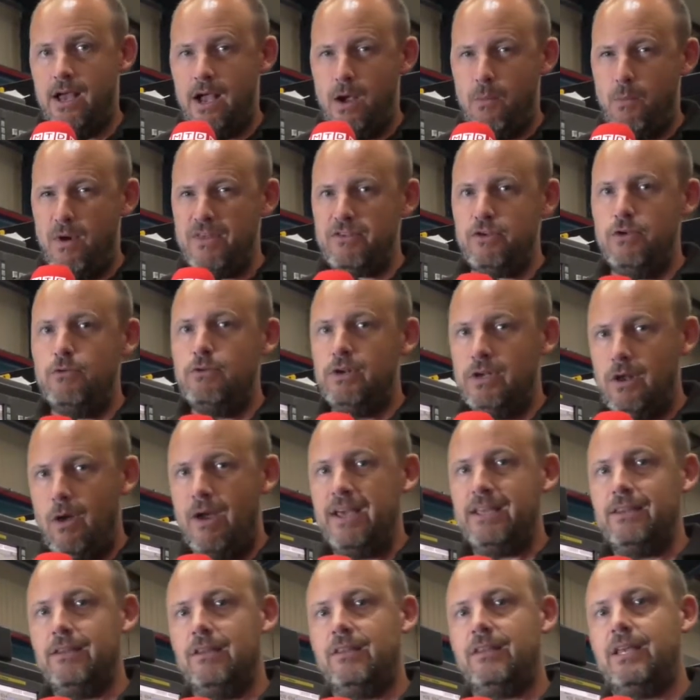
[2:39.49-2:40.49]
And whether you
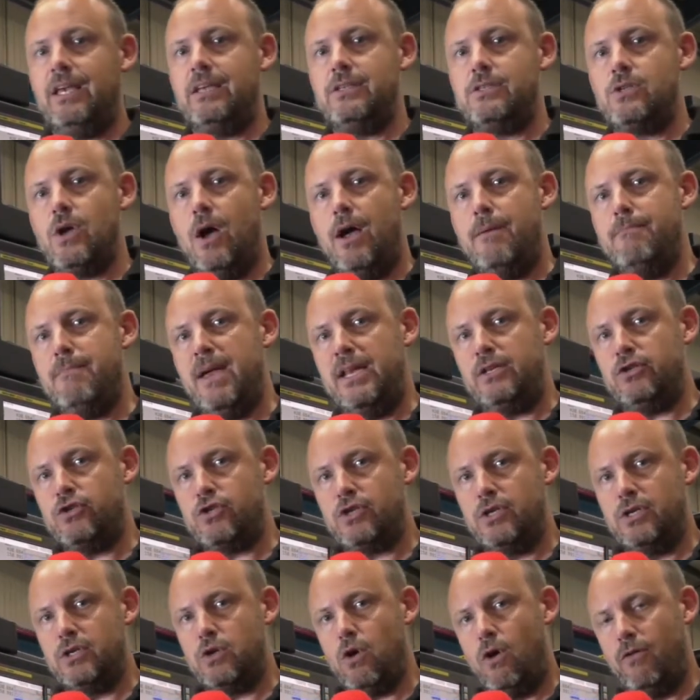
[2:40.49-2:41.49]
like the things that I
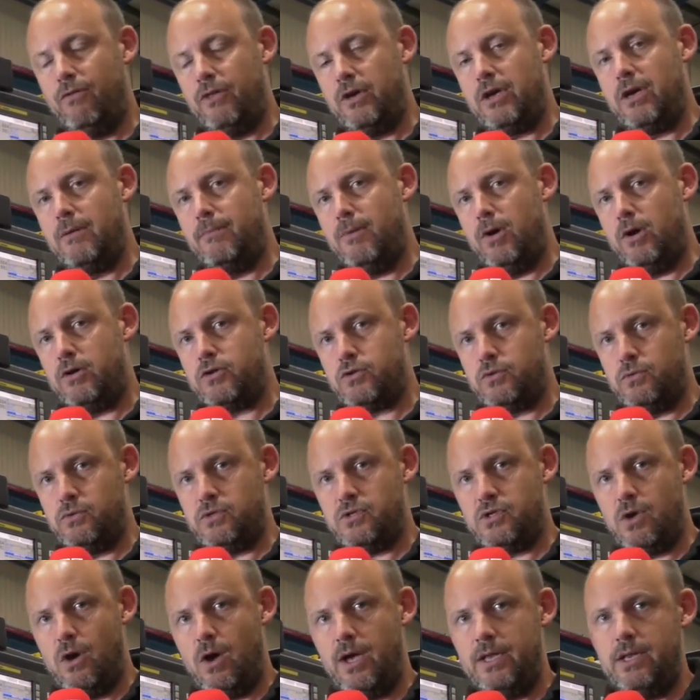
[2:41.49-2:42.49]
mentioned on the commercial
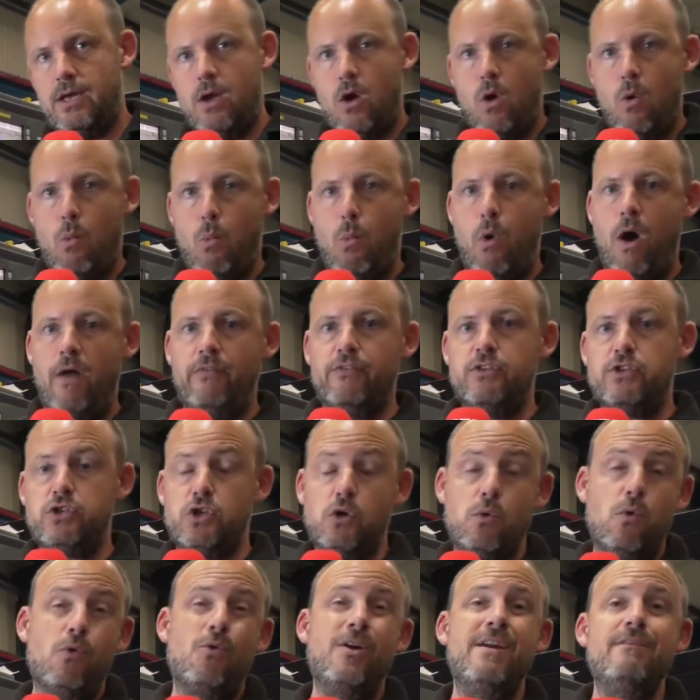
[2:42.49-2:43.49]
side, 1,
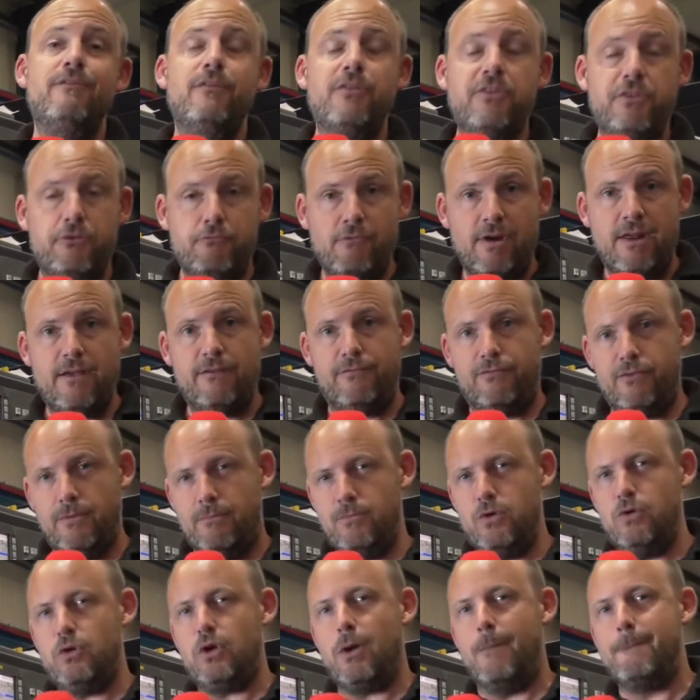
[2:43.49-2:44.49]
2, or even 3 of
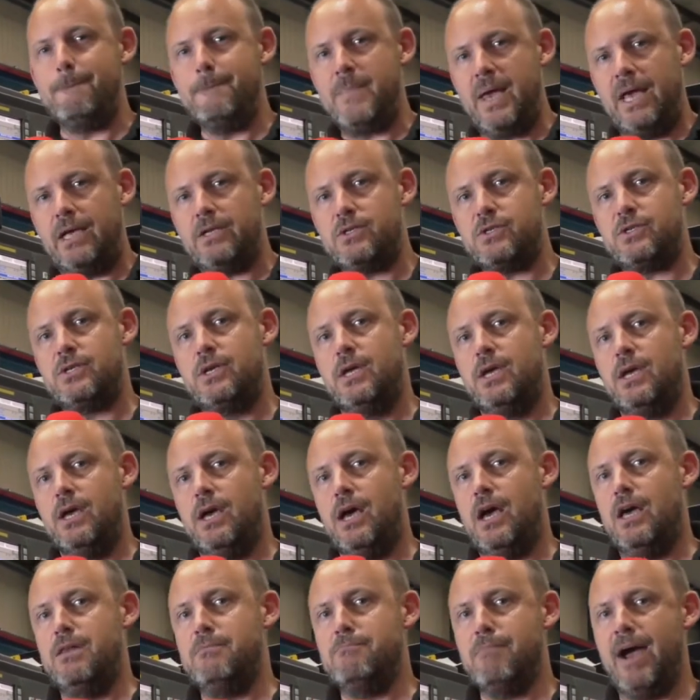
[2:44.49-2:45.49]
them, you can mix
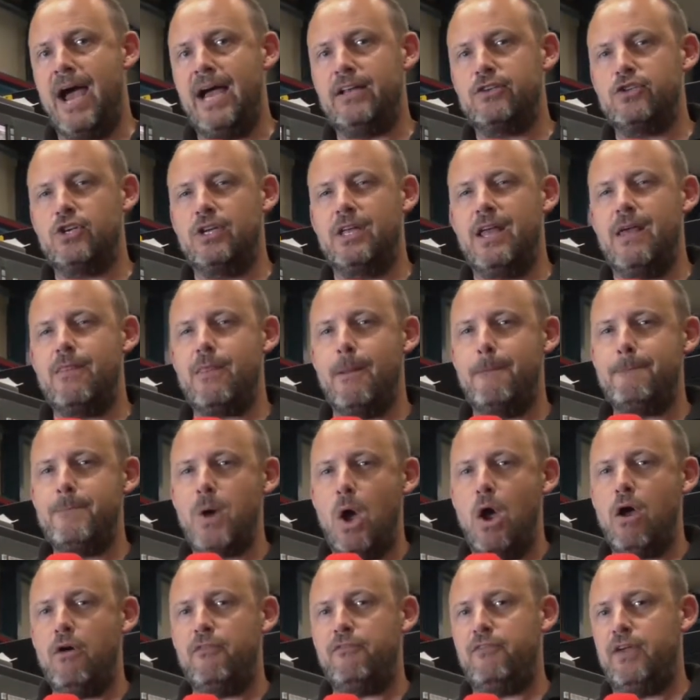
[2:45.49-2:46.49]
and match and get the
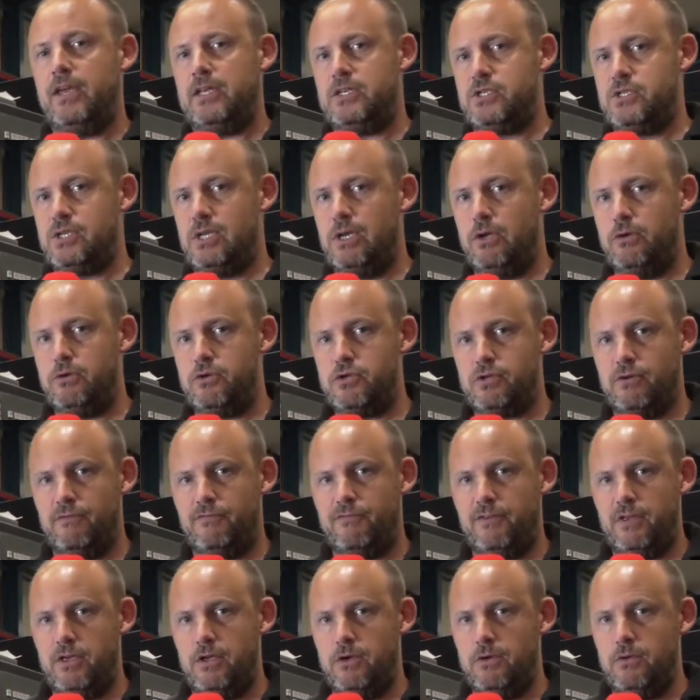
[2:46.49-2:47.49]
perfect solution
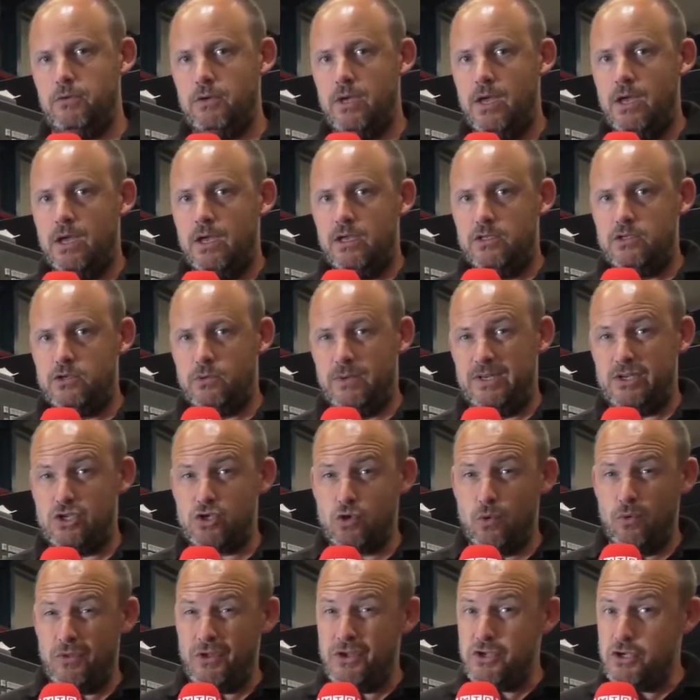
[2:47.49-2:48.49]
for you to
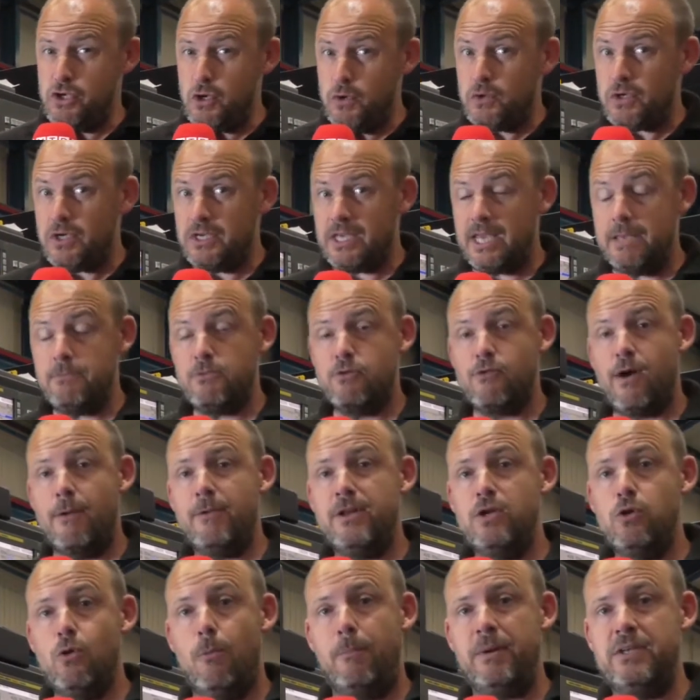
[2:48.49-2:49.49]
ensure that you can keep
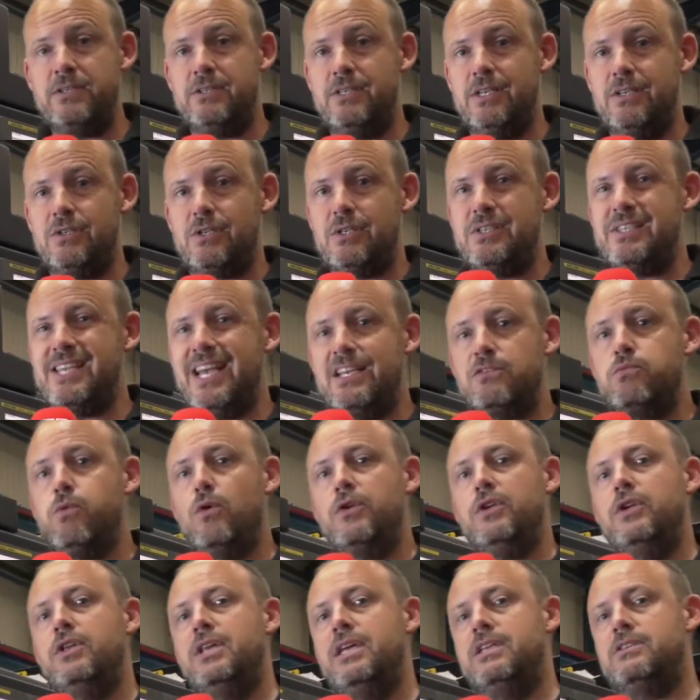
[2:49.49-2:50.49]
growing your business, because that's
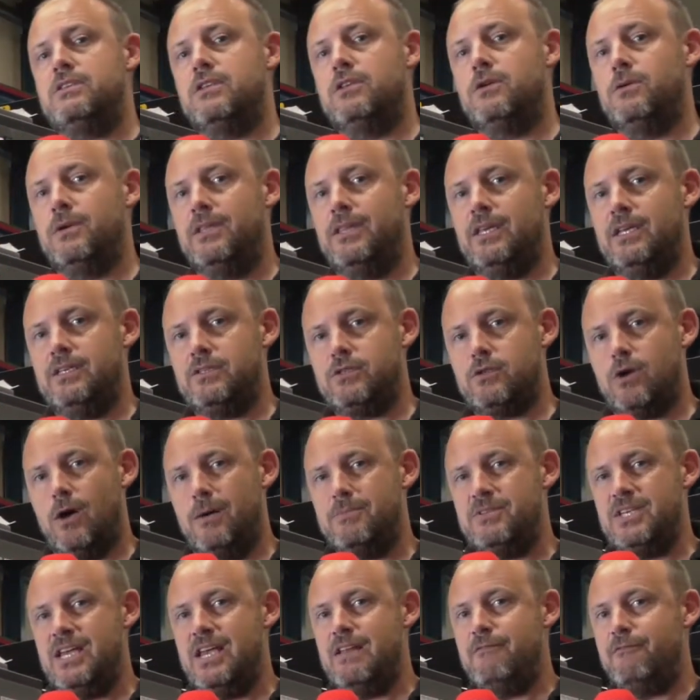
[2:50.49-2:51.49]
what you need to do in these
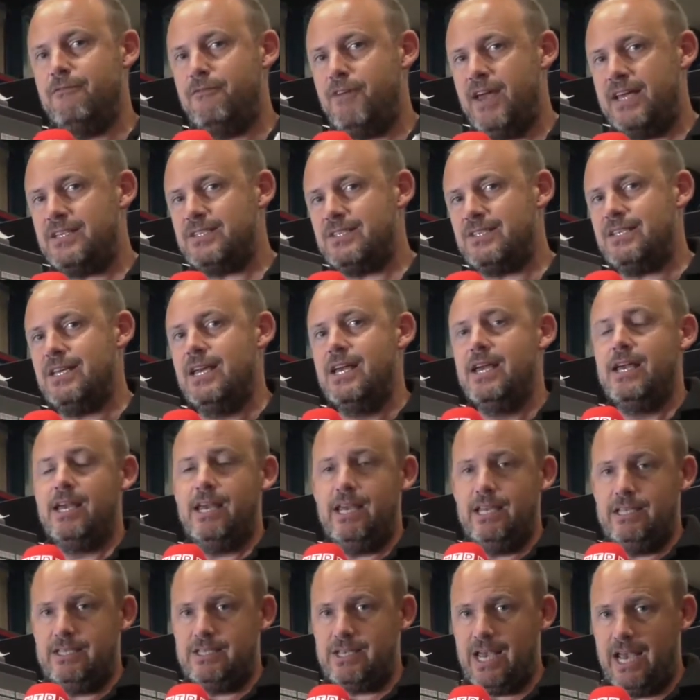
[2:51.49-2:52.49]
times. Invest
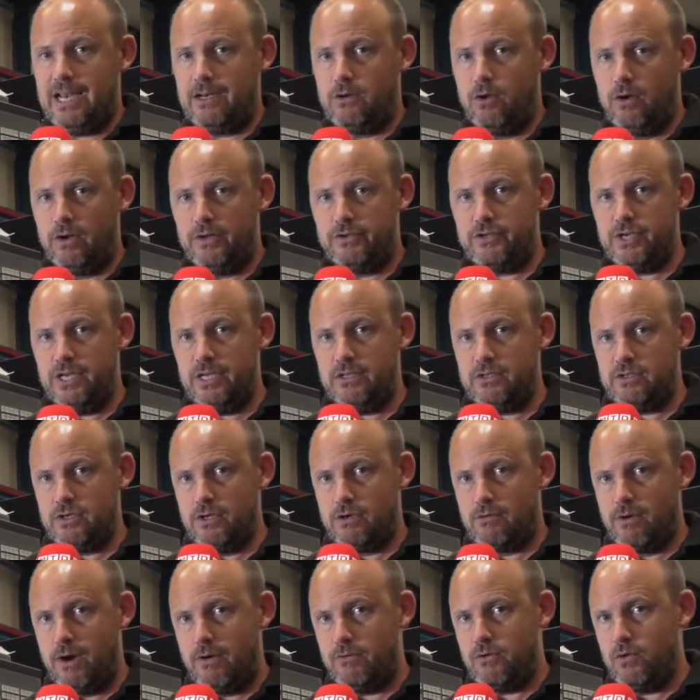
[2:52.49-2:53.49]
in technology to
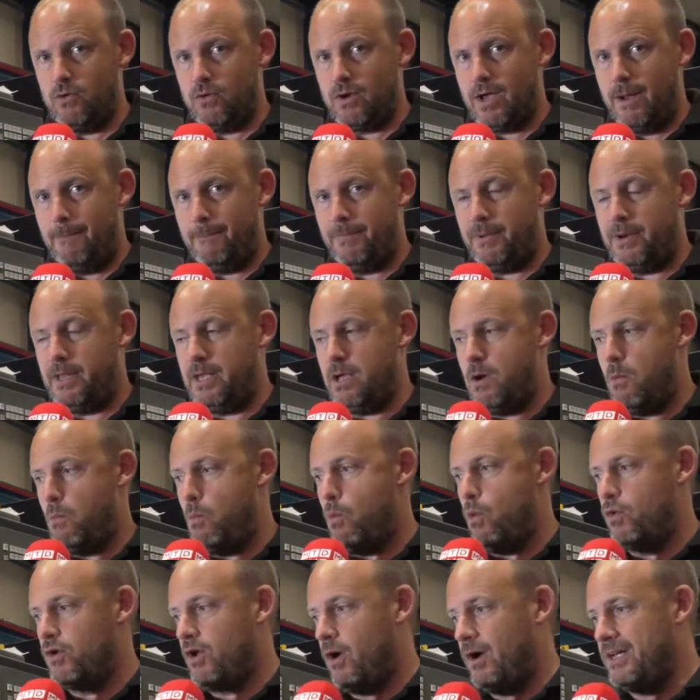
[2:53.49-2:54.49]
grow your company, and
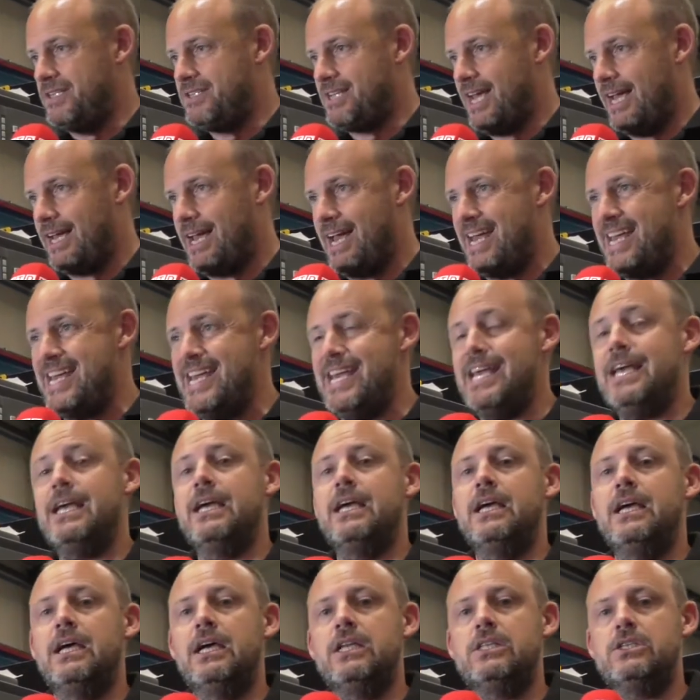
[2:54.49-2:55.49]
Ward Hi Tech are here
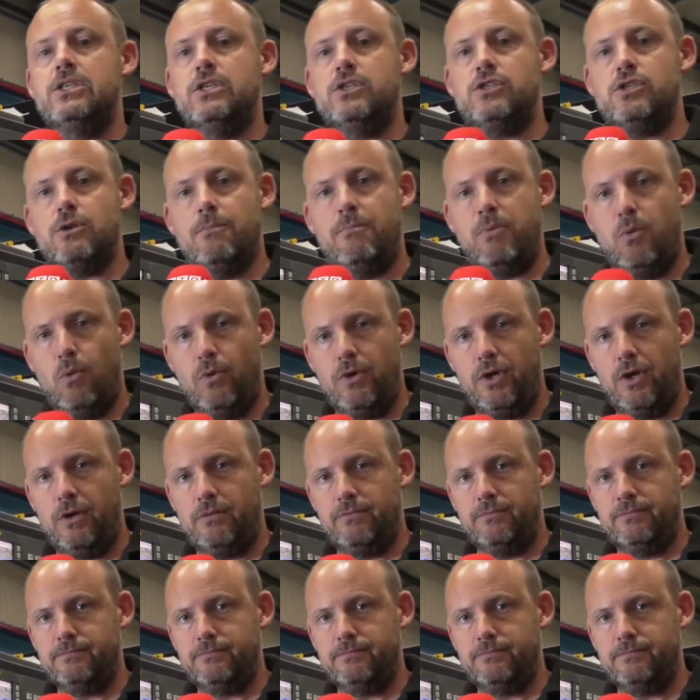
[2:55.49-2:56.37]
to support you.